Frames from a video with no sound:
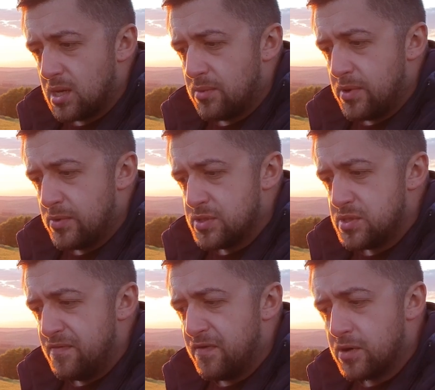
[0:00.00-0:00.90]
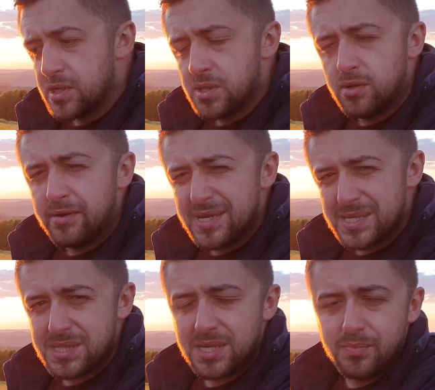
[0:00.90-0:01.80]
we want to focus on our
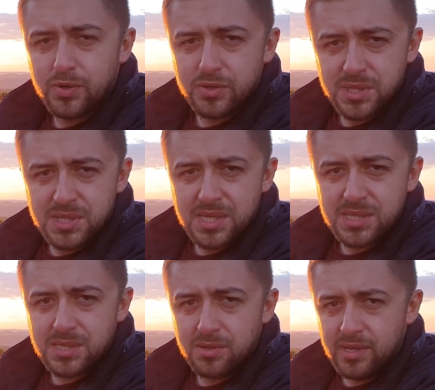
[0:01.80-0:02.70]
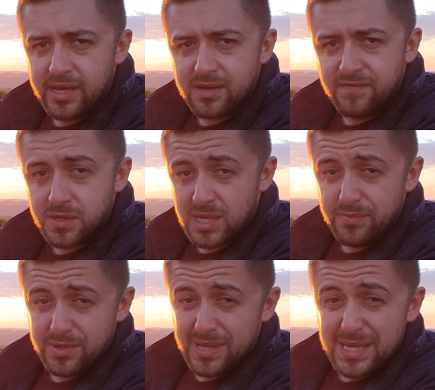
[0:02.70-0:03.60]
existing processes. So like, for
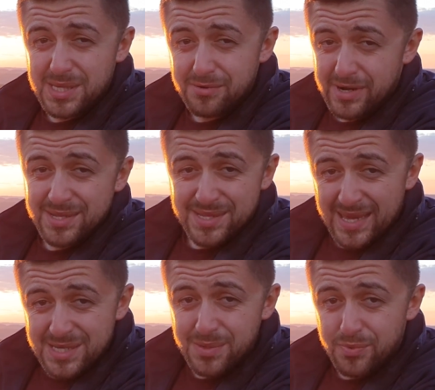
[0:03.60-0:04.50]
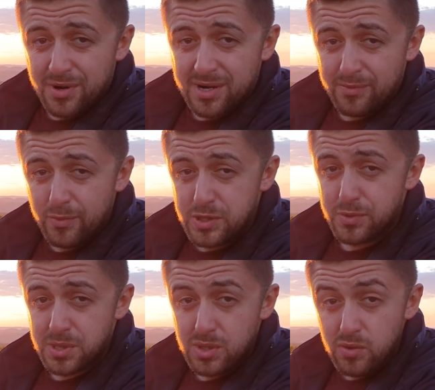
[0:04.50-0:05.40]
example, last year we had a taxi program, which
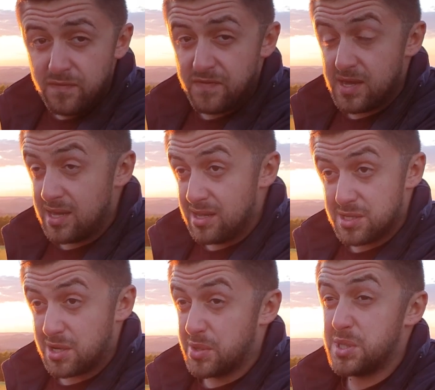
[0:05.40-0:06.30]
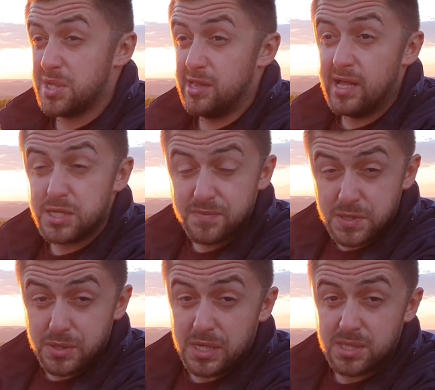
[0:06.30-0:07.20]
was a new thing. It caused us a lot of
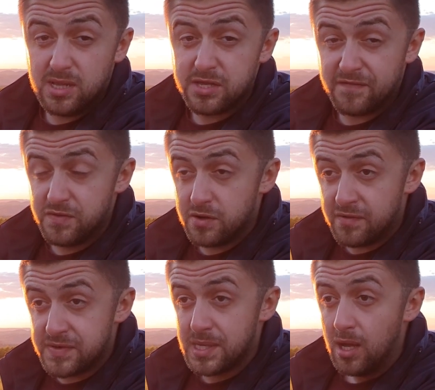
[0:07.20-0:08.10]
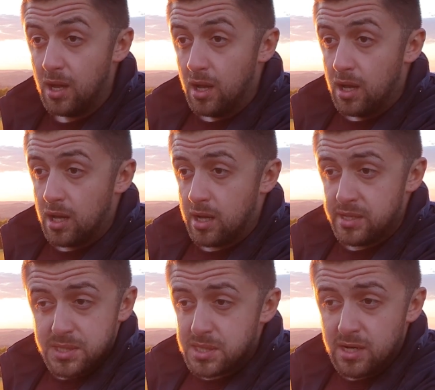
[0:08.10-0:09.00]
stress and a lot of nerves.
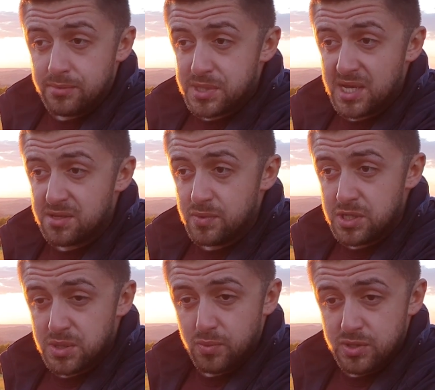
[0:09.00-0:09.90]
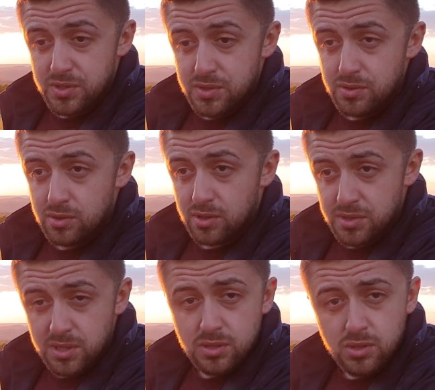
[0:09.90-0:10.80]
And this year we said we just want to
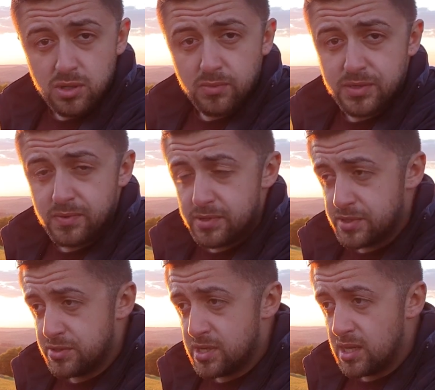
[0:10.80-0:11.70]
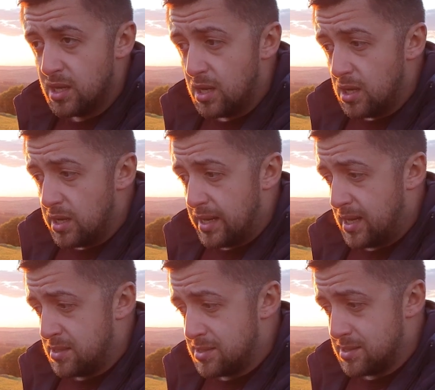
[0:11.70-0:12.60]
continue doing what we're doing
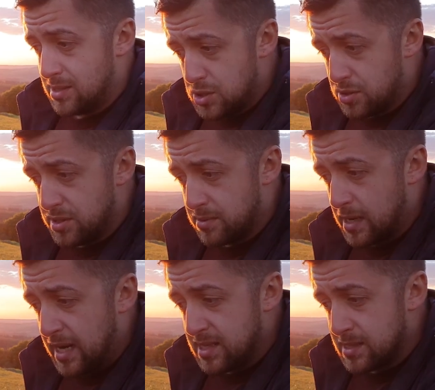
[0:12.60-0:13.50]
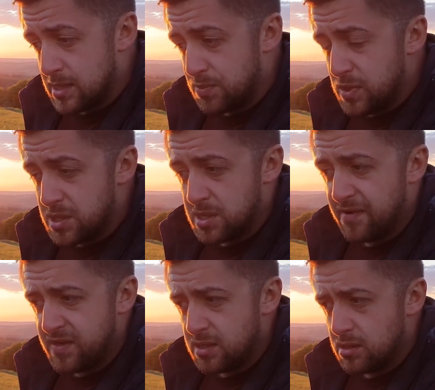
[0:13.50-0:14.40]
and enjoy the ride. This means
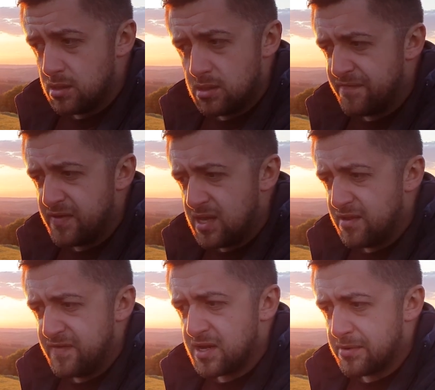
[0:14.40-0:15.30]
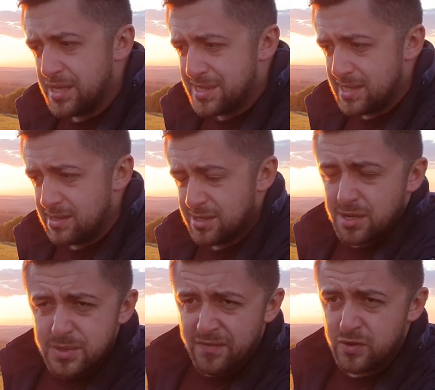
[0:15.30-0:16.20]
nothing anything crazy. In
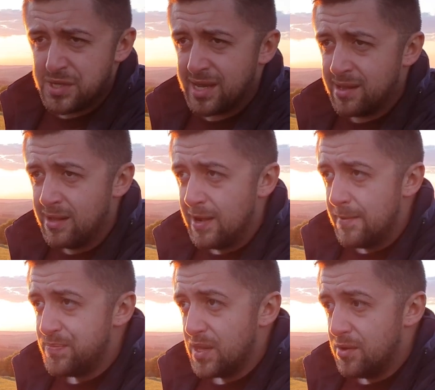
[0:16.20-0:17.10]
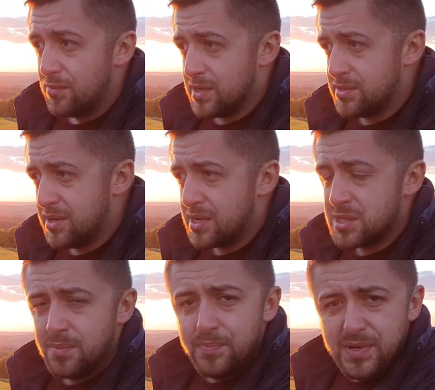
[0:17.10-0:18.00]
terms of hotel, Well, there are
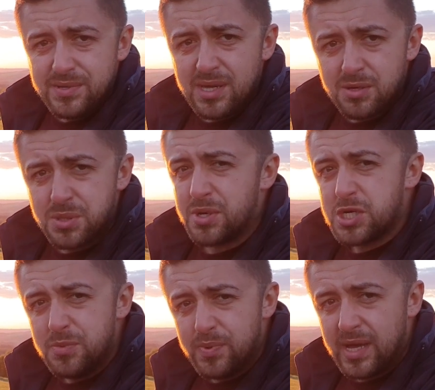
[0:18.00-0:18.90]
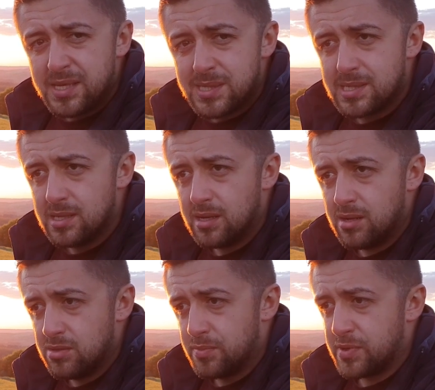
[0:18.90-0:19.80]
some building construction plans
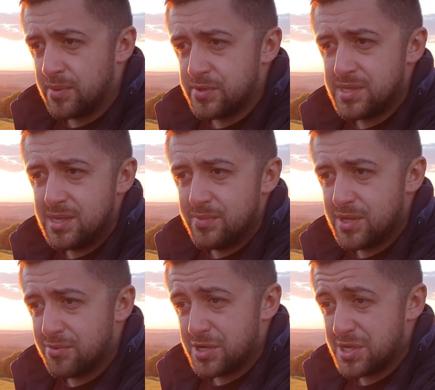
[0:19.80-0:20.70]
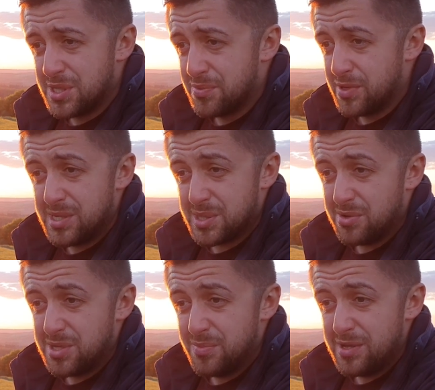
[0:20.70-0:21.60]
on the property, but the question is it
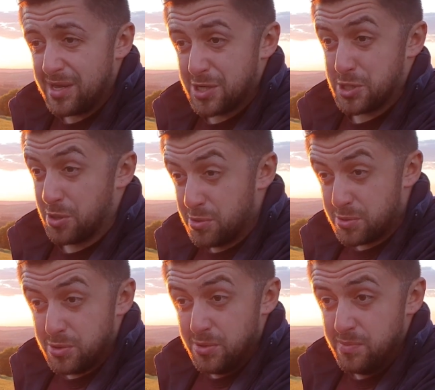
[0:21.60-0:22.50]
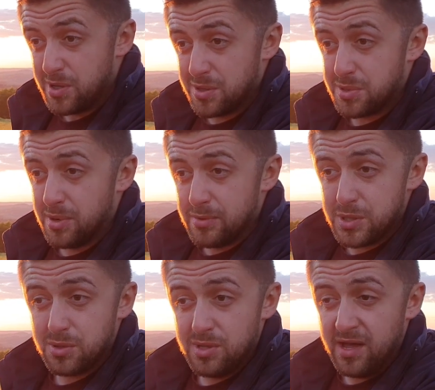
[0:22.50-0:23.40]
going to be like a showroom because Robert
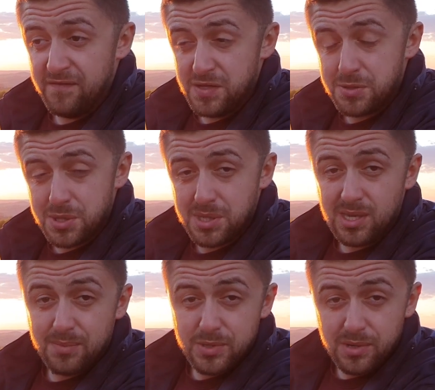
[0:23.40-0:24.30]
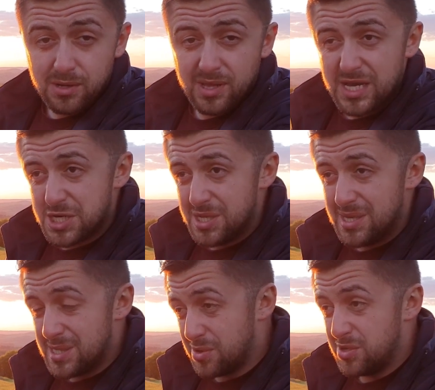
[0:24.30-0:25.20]
is going to have interesting M3 collection?
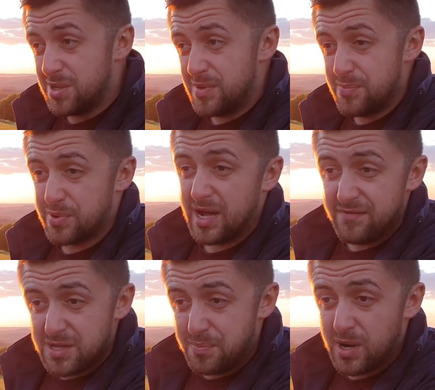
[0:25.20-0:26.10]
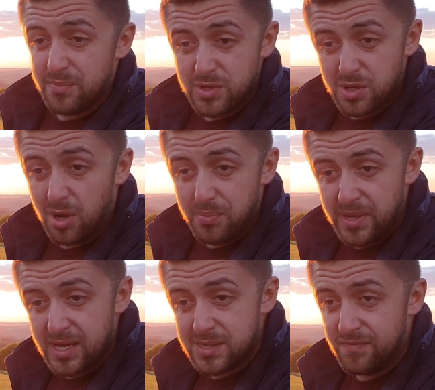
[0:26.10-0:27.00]
Is it going to be private apartment
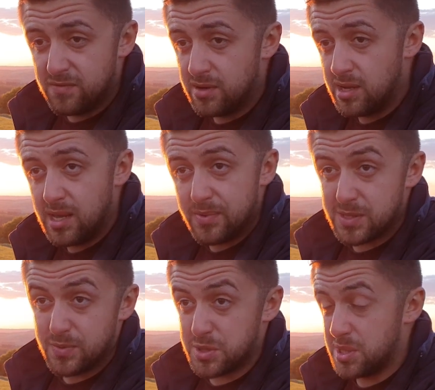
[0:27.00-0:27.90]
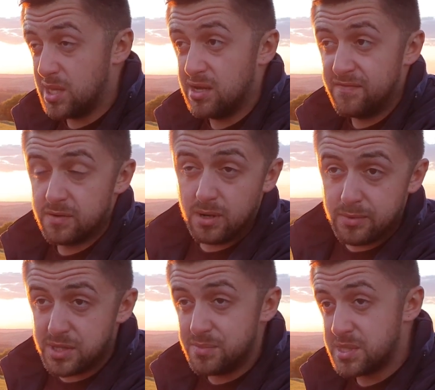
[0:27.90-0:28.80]
complex for Apex personnel, for
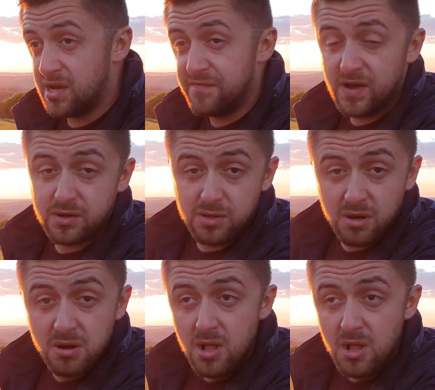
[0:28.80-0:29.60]
Robert himself? I don't know.